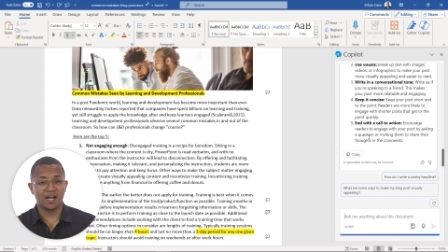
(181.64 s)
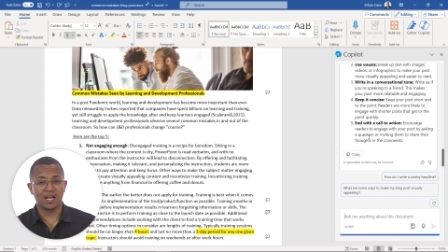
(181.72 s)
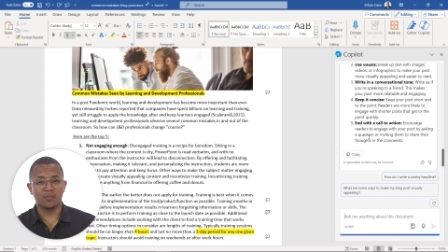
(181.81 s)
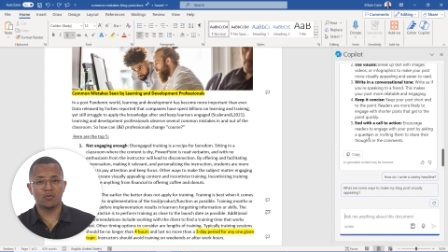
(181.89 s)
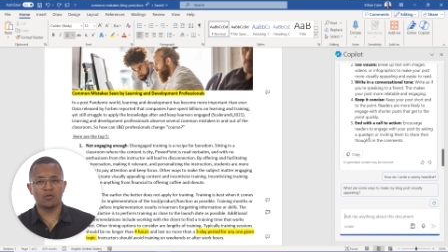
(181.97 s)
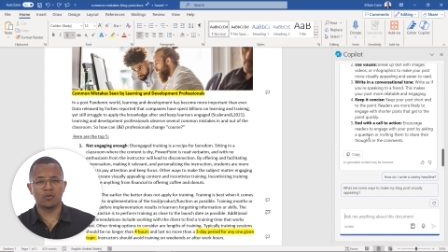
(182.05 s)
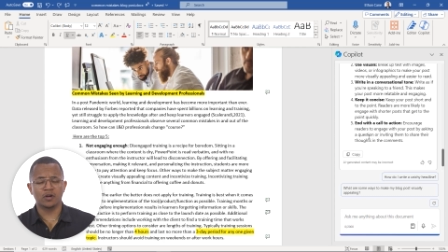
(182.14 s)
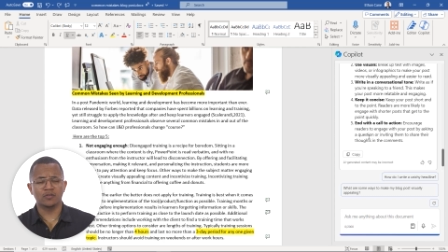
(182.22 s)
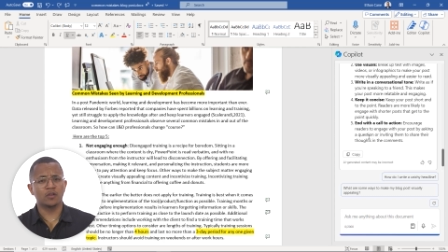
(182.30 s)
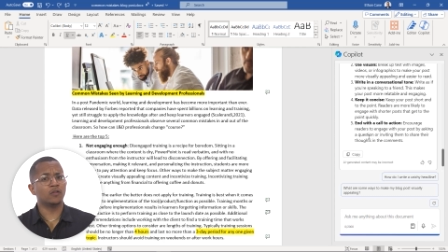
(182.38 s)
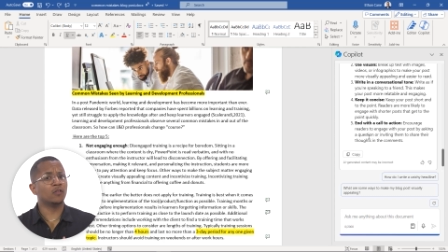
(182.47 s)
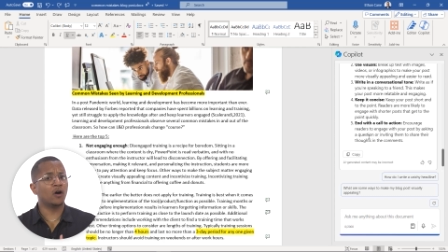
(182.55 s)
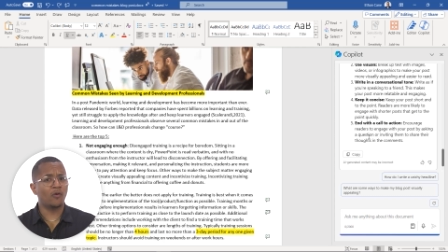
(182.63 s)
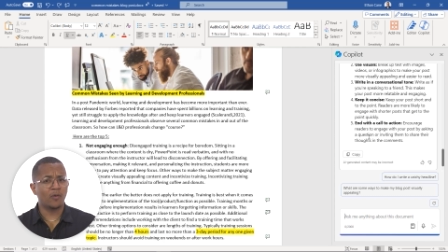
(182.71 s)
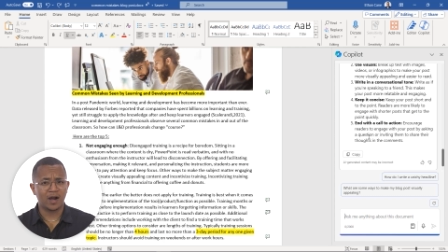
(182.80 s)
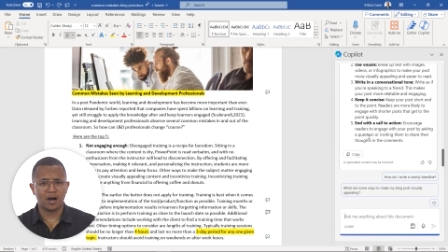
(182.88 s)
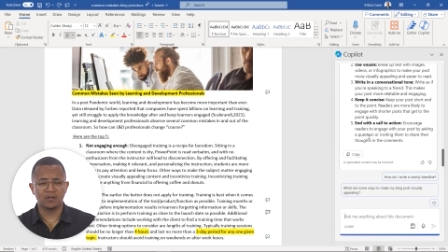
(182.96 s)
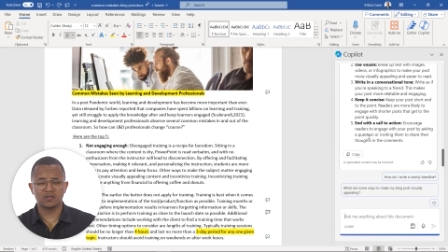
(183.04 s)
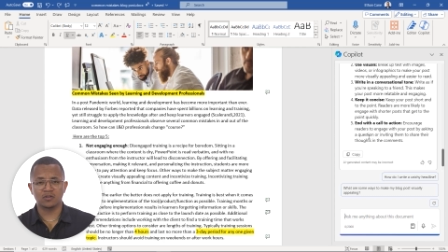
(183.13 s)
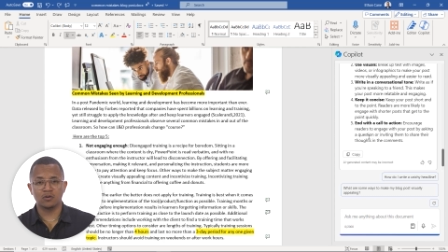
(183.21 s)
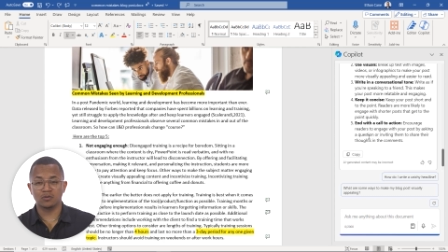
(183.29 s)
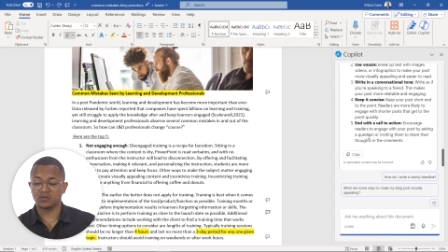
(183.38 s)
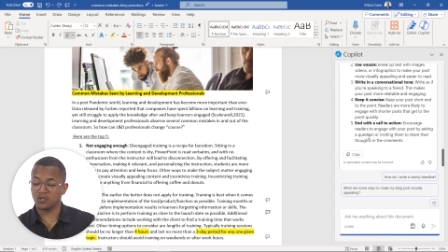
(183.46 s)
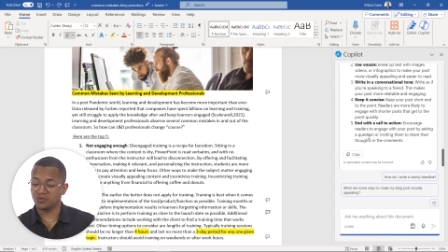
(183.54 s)
time or the know how to
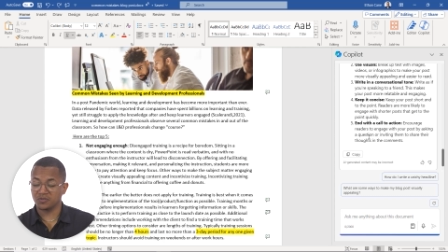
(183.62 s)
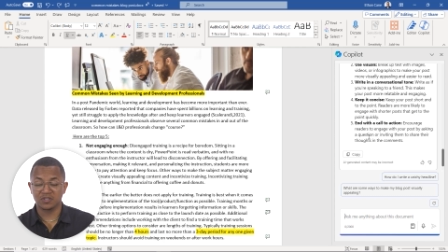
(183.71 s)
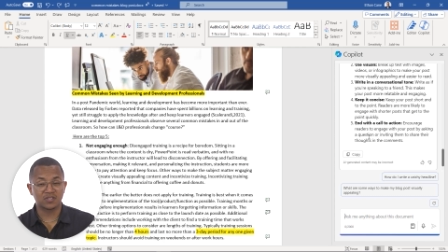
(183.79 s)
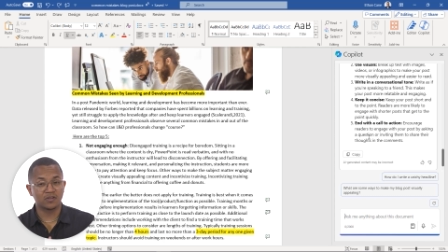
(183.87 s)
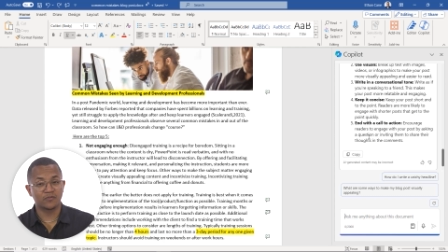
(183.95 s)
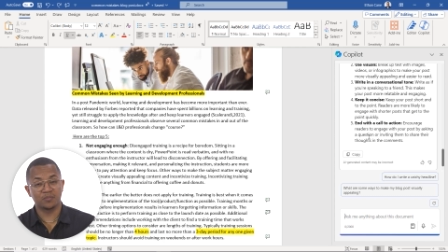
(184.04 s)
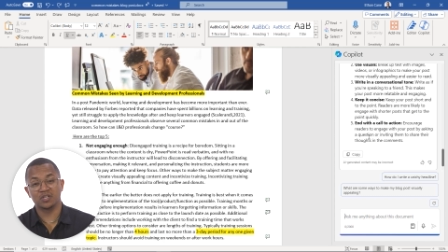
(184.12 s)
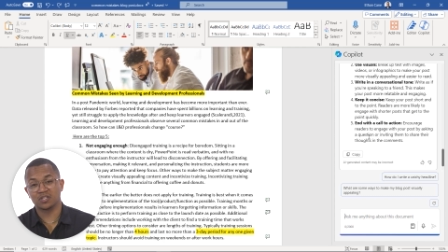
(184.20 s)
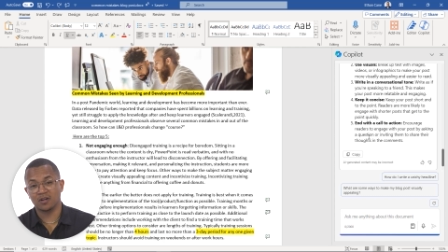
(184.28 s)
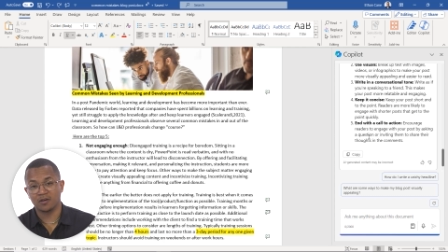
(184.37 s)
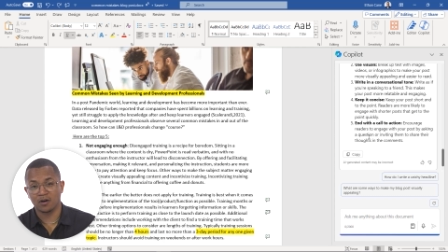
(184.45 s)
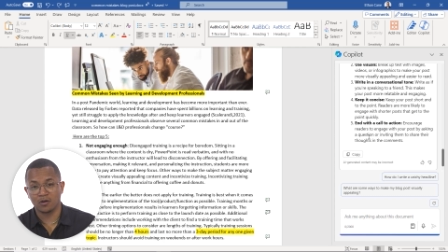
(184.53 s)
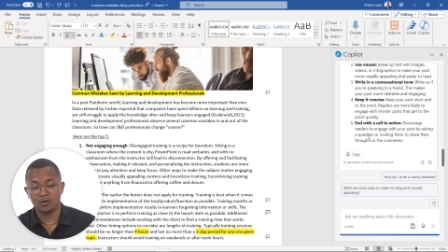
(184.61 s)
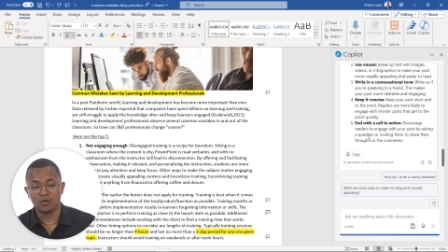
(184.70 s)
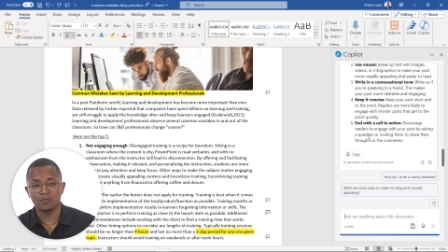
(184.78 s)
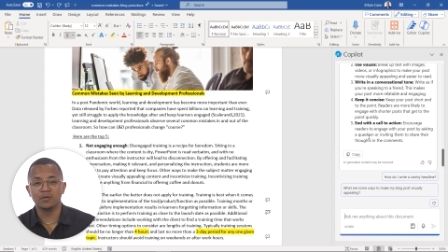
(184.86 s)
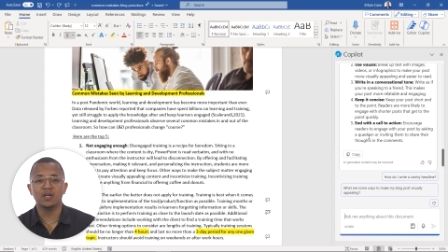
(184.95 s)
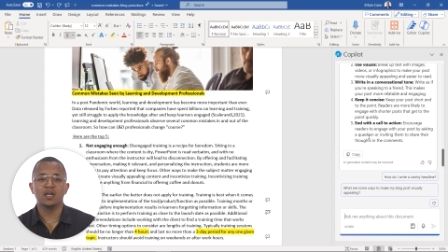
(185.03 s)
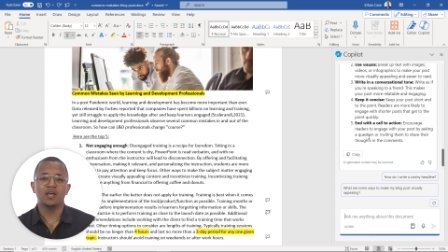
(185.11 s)
go search for this information on our own.